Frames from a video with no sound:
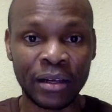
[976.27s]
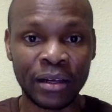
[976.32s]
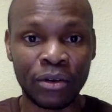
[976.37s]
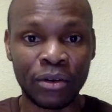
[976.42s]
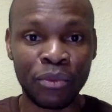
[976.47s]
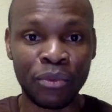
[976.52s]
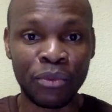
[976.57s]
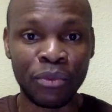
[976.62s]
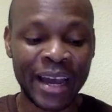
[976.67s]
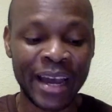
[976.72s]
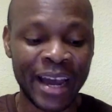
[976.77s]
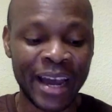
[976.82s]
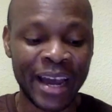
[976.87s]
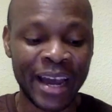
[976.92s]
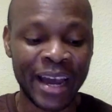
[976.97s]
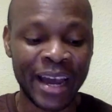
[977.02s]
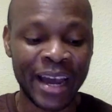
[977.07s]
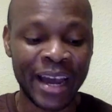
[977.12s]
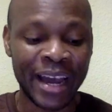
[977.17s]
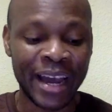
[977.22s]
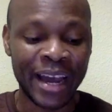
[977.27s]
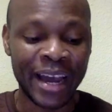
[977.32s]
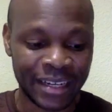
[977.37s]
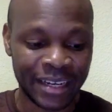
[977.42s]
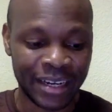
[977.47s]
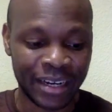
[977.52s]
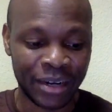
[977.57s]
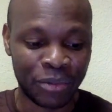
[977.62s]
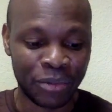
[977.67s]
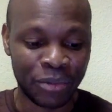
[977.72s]
Whereas
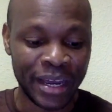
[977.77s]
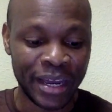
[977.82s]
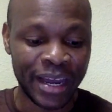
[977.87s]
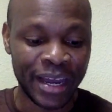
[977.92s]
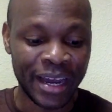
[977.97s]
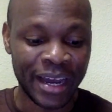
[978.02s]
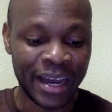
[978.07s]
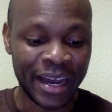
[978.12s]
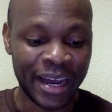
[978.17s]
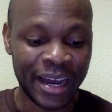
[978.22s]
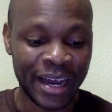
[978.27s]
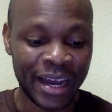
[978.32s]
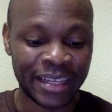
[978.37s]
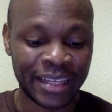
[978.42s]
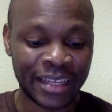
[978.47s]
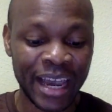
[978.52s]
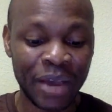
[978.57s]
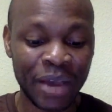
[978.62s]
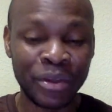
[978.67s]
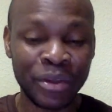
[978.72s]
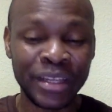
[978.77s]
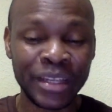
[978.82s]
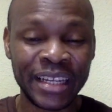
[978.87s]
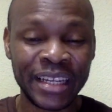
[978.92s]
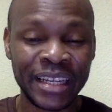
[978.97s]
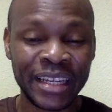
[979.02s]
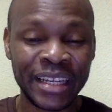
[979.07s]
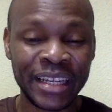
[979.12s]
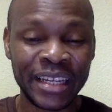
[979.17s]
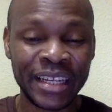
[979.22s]

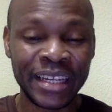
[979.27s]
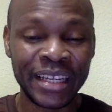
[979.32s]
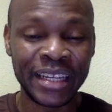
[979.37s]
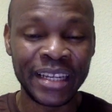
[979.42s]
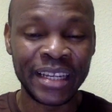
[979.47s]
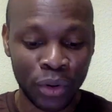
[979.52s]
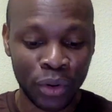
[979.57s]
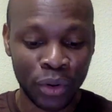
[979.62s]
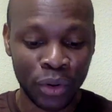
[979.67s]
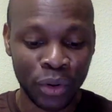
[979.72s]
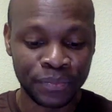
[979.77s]
heritage law